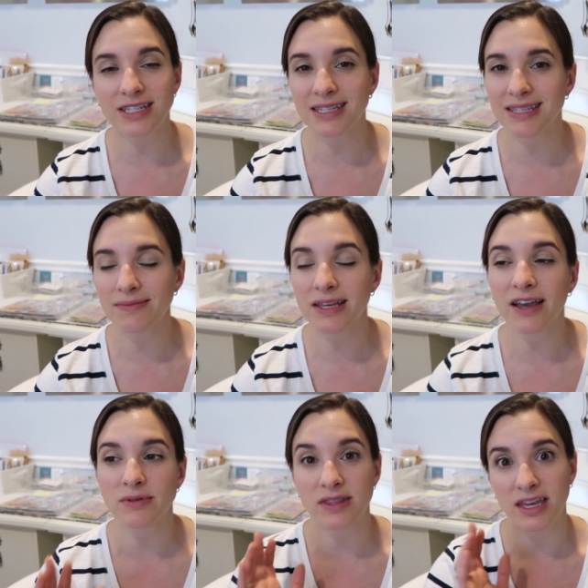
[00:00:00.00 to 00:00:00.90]
This is
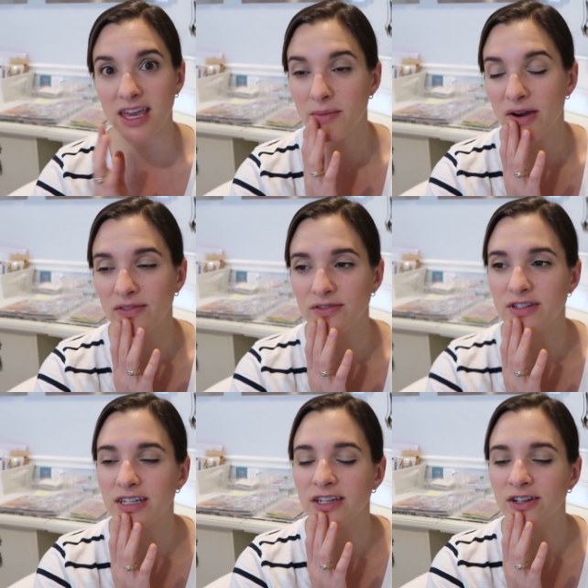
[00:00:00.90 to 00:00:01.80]
something I've been thinking about
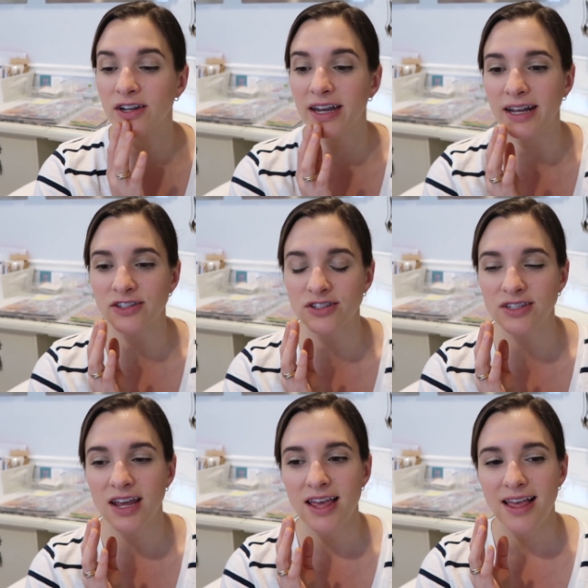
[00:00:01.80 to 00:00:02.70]
for a year, and I just,